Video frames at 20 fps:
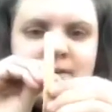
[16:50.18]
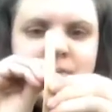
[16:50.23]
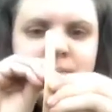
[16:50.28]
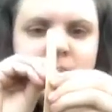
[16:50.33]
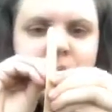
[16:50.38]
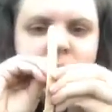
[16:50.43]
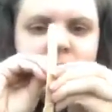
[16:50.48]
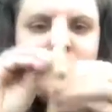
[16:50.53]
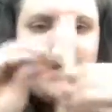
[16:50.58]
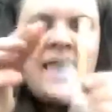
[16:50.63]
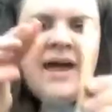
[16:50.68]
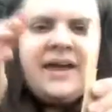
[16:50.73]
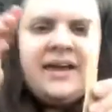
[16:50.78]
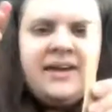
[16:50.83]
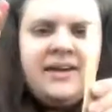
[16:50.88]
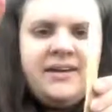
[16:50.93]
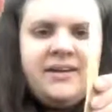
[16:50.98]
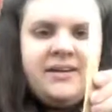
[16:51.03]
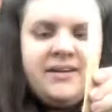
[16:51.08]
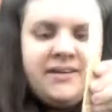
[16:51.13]
pull
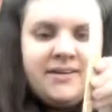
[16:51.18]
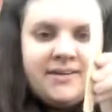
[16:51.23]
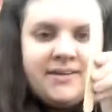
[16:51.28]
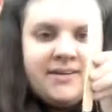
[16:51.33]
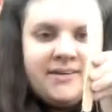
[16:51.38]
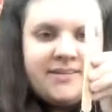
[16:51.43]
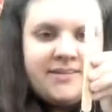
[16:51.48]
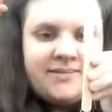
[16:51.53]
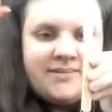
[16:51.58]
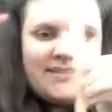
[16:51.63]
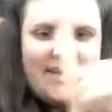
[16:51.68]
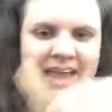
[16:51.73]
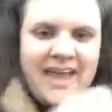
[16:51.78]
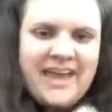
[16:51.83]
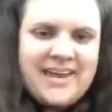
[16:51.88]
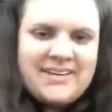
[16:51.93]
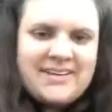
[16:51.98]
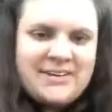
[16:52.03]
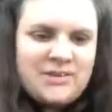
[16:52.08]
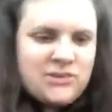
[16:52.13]
back,
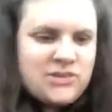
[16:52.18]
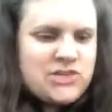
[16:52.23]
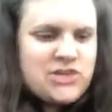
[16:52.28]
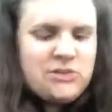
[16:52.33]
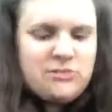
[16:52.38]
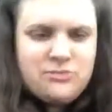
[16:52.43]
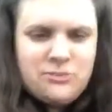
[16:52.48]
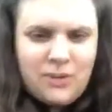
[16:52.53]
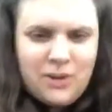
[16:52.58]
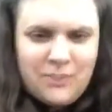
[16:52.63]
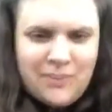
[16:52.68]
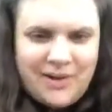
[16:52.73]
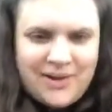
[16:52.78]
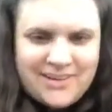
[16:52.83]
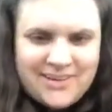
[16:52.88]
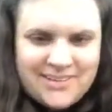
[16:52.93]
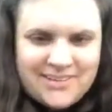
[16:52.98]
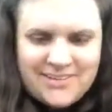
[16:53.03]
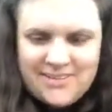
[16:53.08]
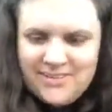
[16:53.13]
and it'll shoot forward.